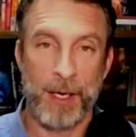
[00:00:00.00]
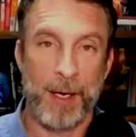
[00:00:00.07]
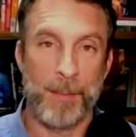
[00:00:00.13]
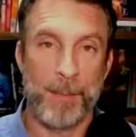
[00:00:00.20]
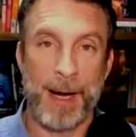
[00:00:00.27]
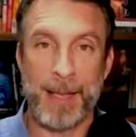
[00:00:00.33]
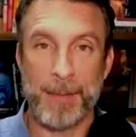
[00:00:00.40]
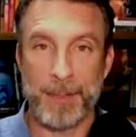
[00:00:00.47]

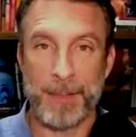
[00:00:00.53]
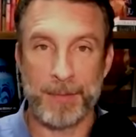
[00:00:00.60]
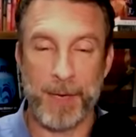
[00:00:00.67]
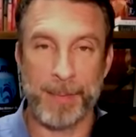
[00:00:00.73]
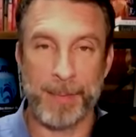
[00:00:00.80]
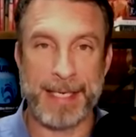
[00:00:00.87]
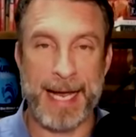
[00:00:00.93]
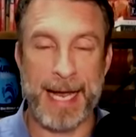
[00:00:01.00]
My name is
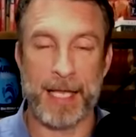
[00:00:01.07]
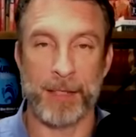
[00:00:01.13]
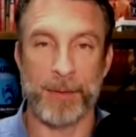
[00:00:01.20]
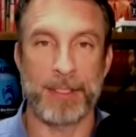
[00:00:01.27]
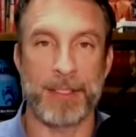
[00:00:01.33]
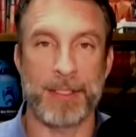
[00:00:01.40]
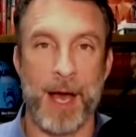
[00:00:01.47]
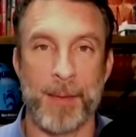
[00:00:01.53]
Mike
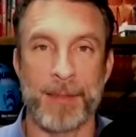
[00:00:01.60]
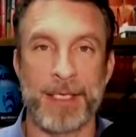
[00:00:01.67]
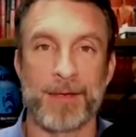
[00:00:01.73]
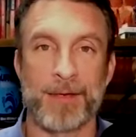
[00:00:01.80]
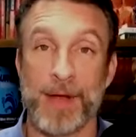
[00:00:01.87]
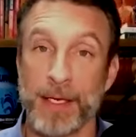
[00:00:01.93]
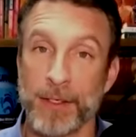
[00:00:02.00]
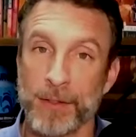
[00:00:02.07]
Michalowicz. I'm the
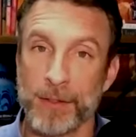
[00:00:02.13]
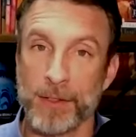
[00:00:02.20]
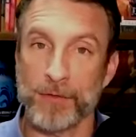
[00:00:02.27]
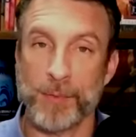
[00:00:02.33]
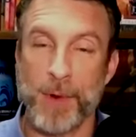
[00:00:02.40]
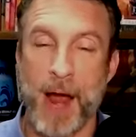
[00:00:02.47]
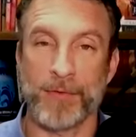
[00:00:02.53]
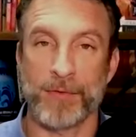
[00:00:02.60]
inventor
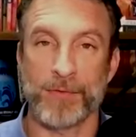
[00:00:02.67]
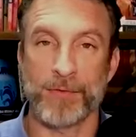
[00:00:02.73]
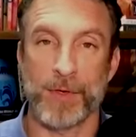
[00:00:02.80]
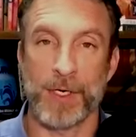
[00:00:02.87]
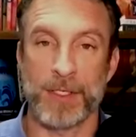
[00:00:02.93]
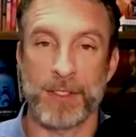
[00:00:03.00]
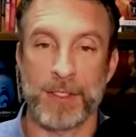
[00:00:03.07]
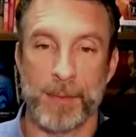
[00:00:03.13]
of Profit
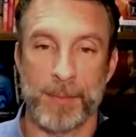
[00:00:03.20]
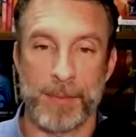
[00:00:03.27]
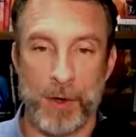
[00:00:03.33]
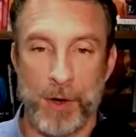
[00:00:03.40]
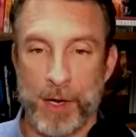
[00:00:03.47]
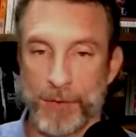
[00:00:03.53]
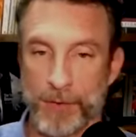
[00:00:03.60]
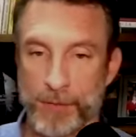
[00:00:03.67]
First. I'm the
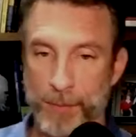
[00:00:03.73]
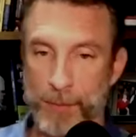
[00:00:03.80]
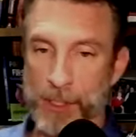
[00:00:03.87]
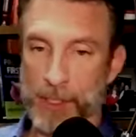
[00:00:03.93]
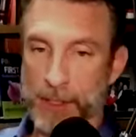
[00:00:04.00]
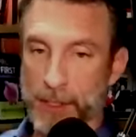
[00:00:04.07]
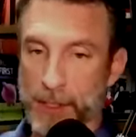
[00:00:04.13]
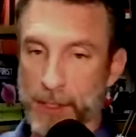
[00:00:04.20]
author of the
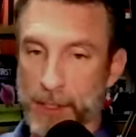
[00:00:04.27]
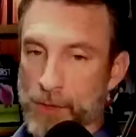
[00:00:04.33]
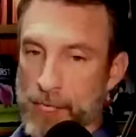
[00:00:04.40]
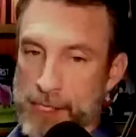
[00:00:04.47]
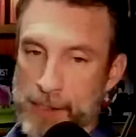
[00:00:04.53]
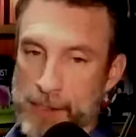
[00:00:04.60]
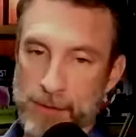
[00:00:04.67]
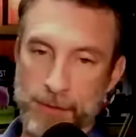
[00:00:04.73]
book. It's
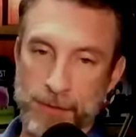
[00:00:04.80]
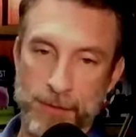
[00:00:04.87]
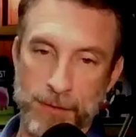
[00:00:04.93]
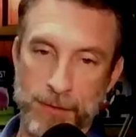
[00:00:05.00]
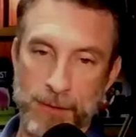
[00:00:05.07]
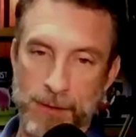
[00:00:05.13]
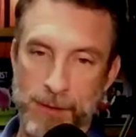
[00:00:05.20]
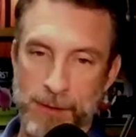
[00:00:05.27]
right
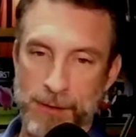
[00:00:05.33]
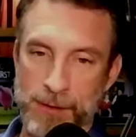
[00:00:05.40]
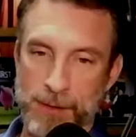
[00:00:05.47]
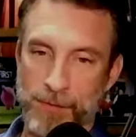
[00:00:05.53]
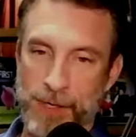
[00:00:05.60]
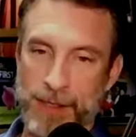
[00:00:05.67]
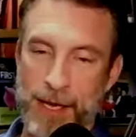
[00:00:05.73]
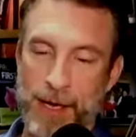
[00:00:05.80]

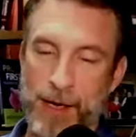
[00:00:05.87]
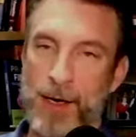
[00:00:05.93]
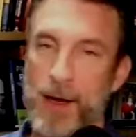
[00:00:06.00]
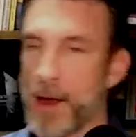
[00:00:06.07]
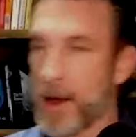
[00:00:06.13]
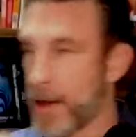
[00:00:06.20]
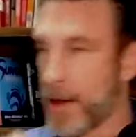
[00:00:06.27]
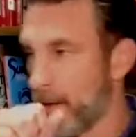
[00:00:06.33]
there.
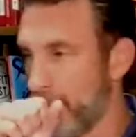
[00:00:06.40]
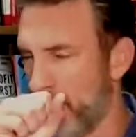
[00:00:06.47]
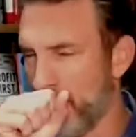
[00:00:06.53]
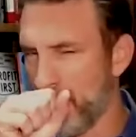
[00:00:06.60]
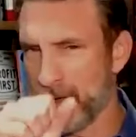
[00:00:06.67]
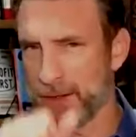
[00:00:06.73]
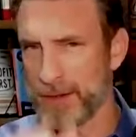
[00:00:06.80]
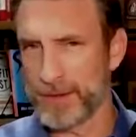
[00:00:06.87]

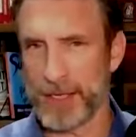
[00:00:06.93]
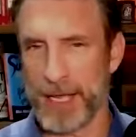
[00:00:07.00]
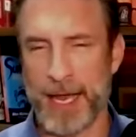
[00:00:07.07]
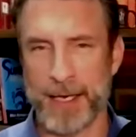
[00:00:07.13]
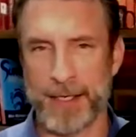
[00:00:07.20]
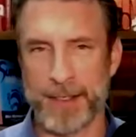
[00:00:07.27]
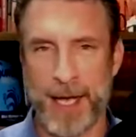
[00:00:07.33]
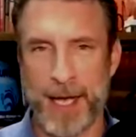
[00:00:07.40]

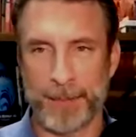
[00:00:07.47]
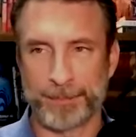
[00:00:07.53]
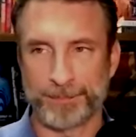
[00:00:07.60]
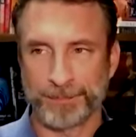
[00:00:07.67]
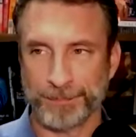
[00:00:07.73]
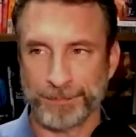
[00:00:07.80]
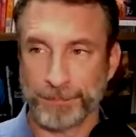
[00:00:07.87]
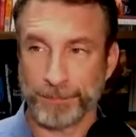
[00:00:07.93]
And I'm
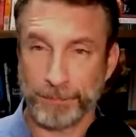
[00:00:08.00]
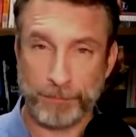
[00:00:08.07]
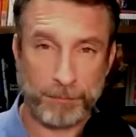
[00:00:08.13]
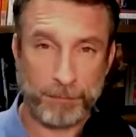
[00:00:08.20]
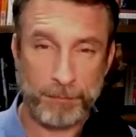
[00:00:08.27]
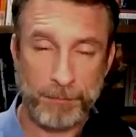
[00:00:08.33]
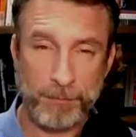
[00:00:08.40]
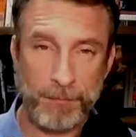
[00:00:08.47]

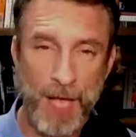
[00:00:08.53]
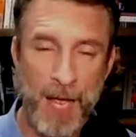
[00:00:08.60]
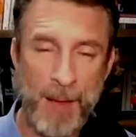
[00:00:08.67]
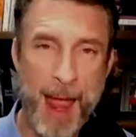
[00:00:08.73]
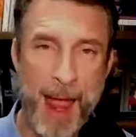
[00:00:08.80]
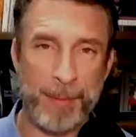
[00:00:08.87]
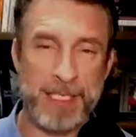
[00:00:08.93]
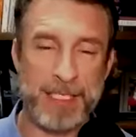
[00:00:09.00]

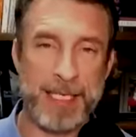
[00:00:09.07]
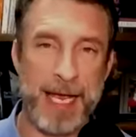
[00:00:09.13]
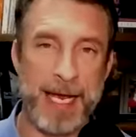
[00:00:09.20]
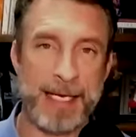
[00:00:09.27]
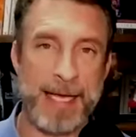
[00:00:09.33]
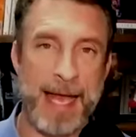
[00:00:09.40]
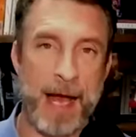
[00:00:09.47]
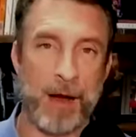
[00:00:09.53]
happy to
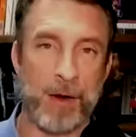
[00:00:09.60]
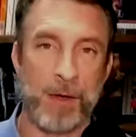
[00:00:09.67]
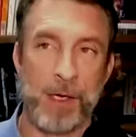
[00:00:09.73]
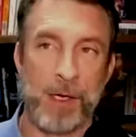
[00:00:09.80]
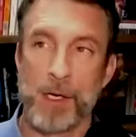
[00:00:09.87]
say now,